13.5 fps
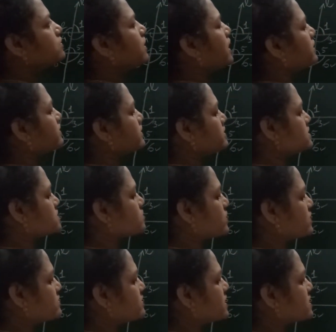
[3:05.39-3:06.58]
and there is
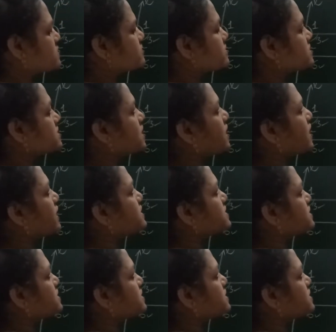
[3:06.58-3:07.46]
one transversal line,